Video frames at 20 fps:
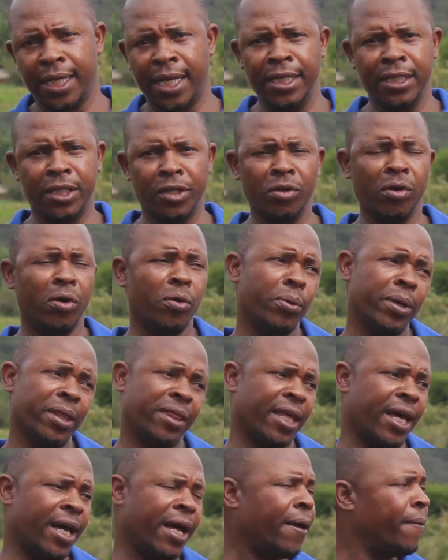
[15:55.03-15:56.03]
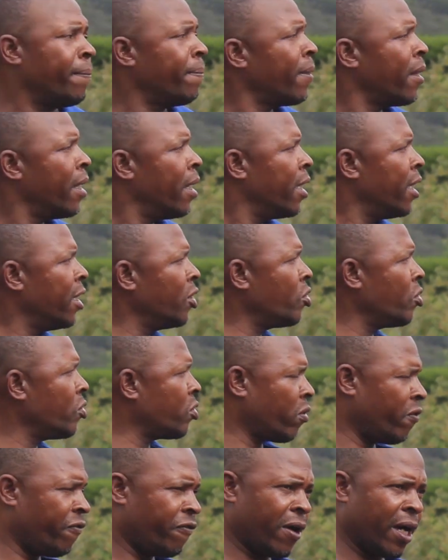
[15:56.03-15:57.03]
And you know, with
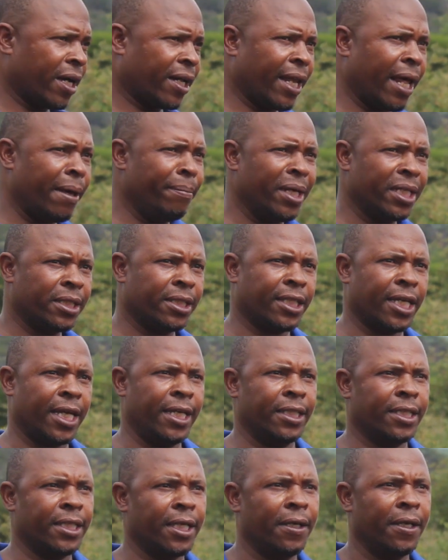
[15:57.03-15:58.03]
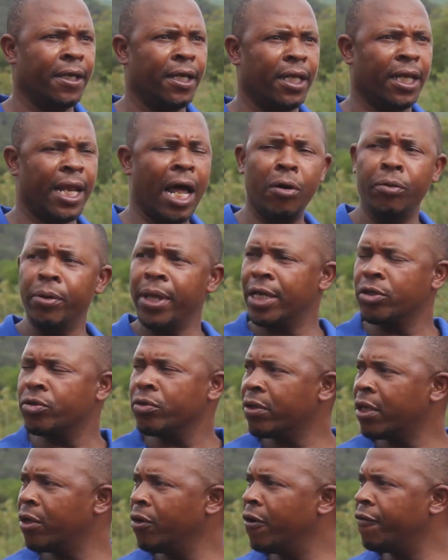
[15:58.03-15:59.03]
issues of climate change, now we are
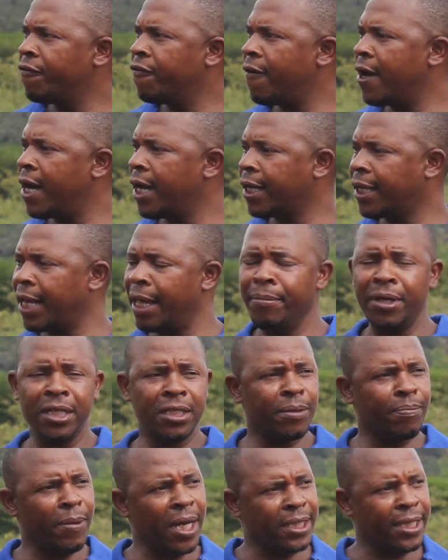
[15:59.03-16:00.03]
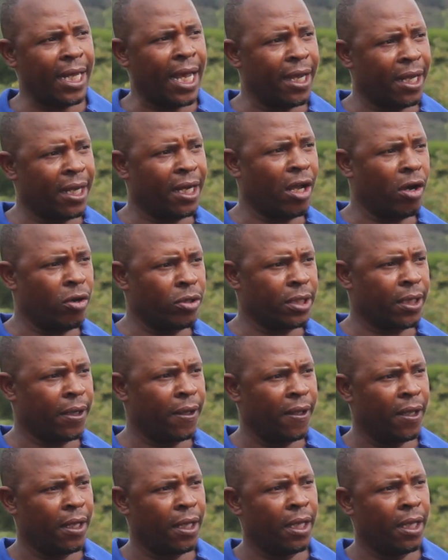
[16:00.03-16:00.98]
talking of climate smart agriculture.